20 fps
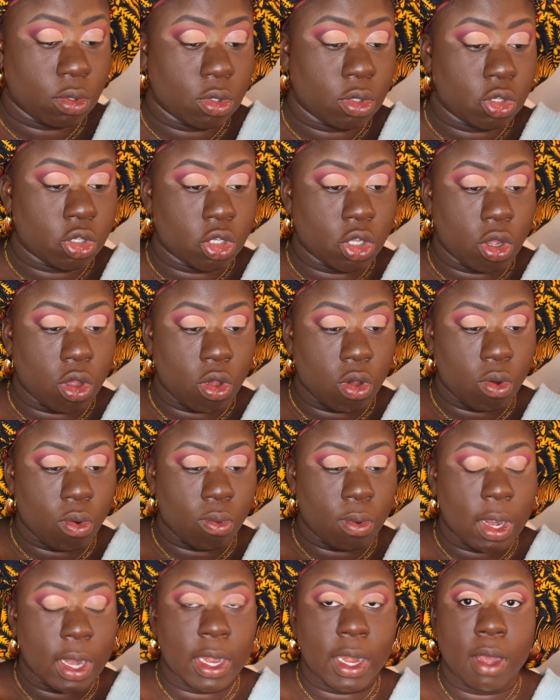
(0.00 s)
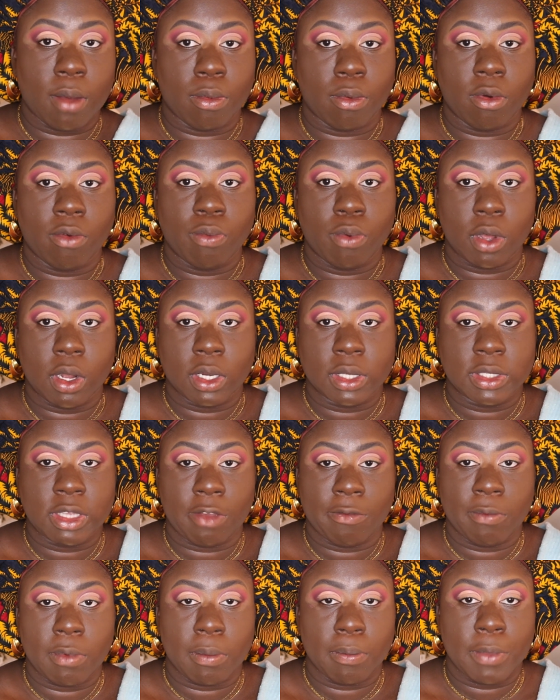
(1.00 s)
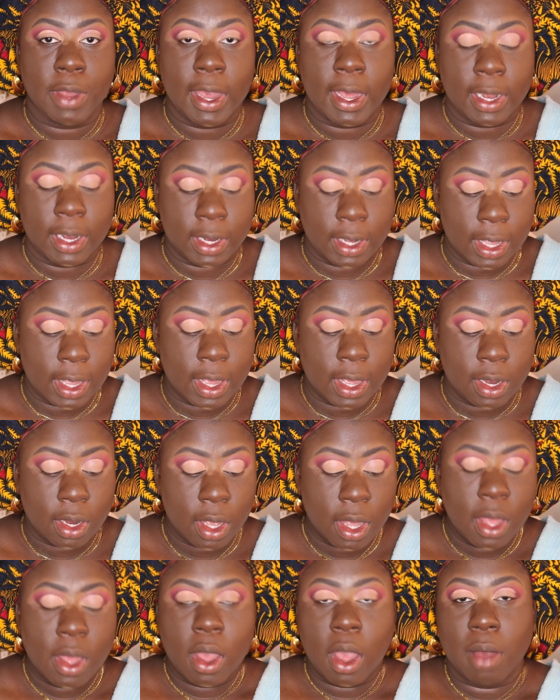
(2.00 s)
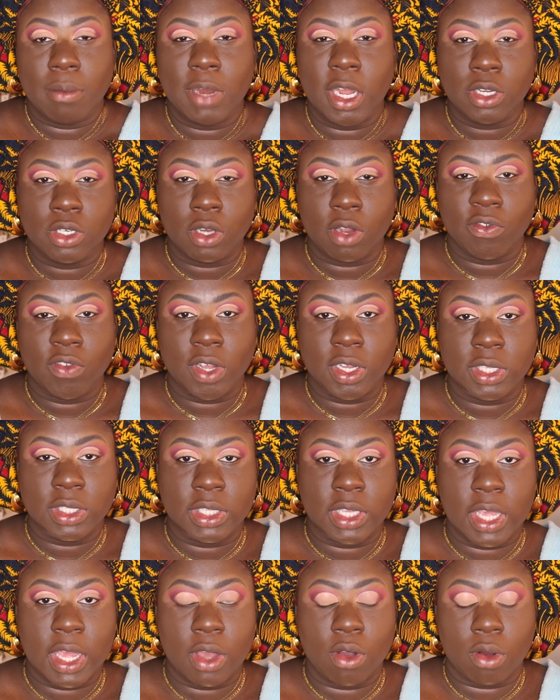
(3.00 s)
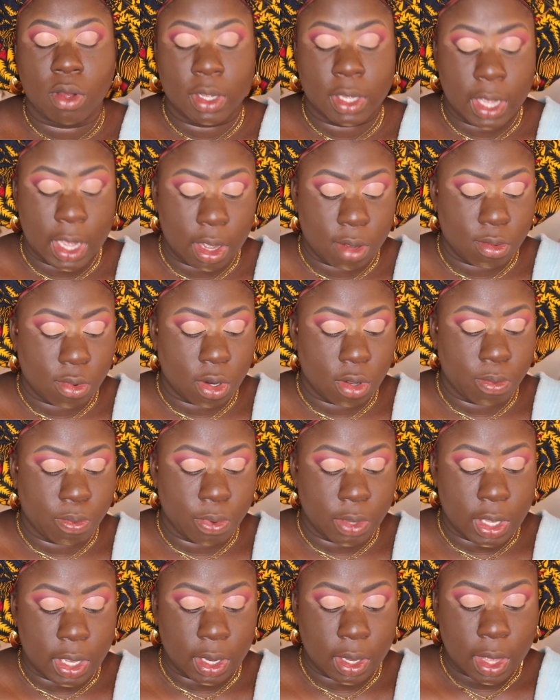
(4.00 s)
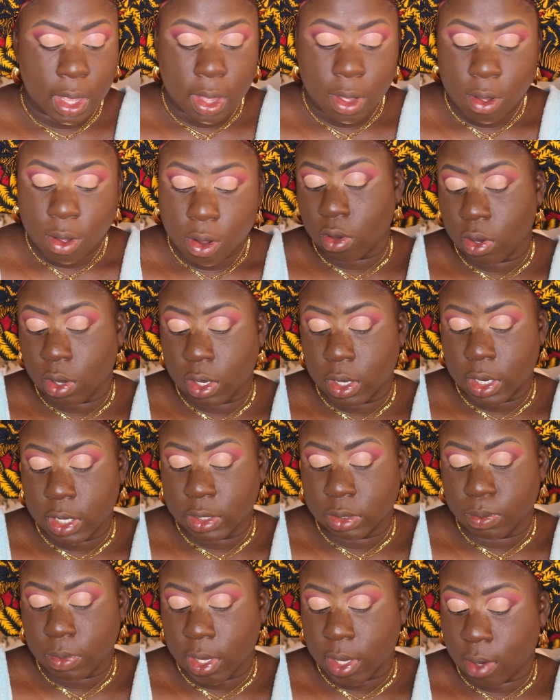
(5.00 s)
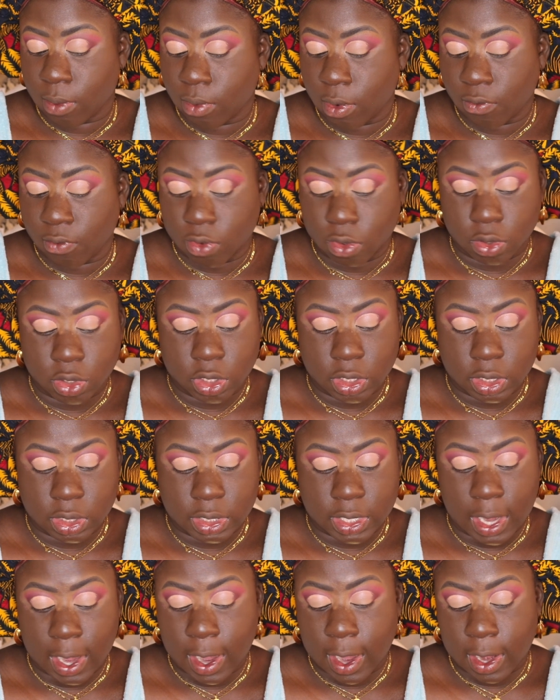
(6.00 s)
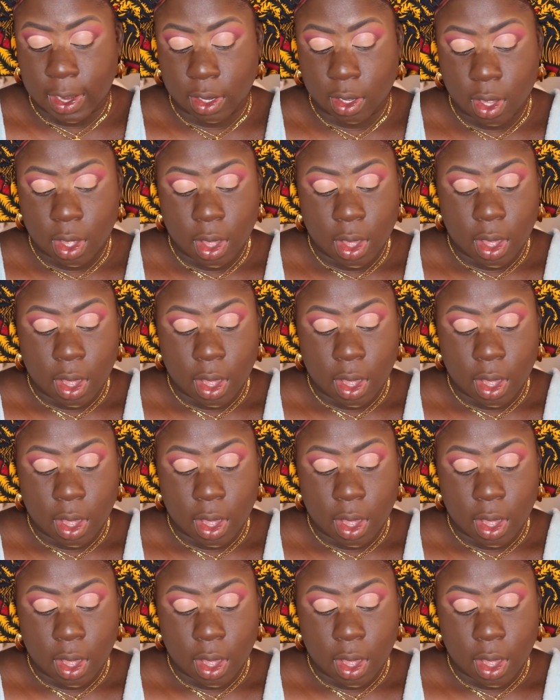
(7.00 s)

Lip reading: So right now both products have been patted in. I'm not sure if you can see it on camera, but on this Makeup Revolution side,